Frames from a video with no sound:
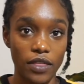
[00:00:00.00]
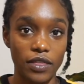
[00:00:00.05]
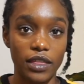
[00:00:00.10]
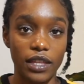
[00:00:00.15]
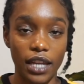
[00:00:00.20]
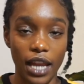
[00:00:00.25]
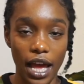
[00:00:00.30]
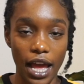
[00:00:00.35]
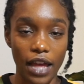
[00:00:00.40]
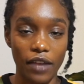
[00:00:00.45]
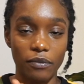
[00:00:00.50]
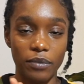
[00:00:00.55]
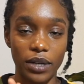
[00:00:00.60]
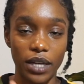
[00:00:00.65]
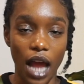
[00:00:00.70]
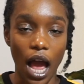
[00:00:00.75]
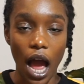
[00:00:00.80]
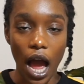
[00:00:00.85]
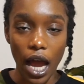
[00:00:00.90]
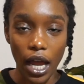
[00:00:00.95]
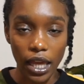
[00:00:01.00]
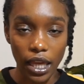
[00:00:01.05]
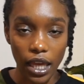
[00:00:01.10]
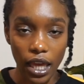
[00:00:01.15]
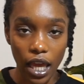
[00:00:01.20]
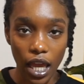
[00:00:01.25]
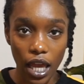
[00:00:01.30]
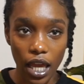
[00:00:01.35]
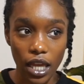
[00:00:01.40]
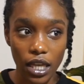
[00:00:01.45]
that I have been
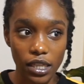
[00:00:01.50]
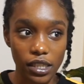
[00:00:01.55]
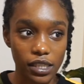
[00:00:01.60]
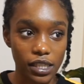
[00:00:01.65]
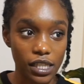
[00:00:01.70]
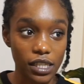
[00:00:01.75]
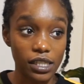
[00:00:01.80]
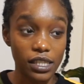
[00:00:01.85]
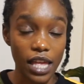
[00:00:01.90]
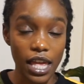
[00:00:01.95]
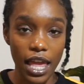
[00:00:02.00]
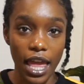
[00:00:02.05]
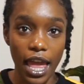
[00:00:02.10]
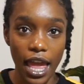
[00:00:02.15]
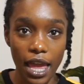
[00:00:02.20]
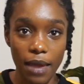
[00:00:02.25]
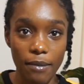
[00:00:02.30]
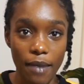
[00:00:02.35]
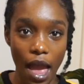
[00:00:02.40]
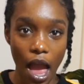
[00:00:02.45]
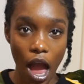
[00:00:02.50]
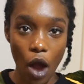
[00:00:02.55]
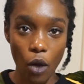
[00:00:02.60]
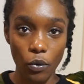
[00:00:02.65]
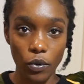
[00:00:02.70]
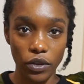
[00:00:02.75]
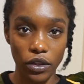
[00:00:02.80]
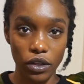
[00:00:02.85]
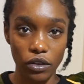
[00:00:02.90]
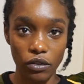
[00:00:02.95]
eyeing since they came out
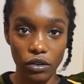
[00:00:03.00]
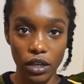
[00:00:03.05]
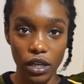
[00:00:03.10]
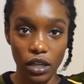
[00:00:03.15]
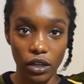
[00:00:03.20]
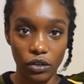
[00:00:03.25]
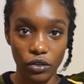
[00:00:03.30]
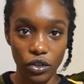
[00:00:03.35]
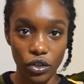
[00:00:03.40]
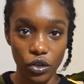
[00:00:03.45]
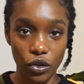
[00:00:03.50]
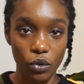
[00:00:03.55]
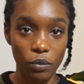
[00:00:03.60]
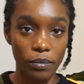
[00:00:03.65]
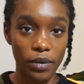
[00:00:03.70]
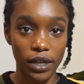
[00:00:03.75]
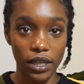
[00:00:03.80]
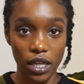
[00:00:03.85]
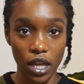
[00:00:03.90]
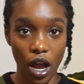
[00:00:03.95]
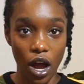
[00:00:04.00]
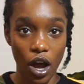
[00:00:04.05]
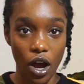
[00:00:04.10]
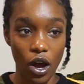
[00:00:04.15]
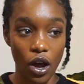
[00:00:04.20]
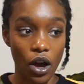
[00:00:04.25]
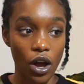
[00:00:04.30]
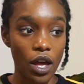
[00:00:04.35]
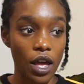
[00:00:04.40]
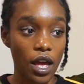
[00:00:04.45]
with Uniqlo U, but
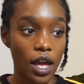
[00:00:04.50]
y'all,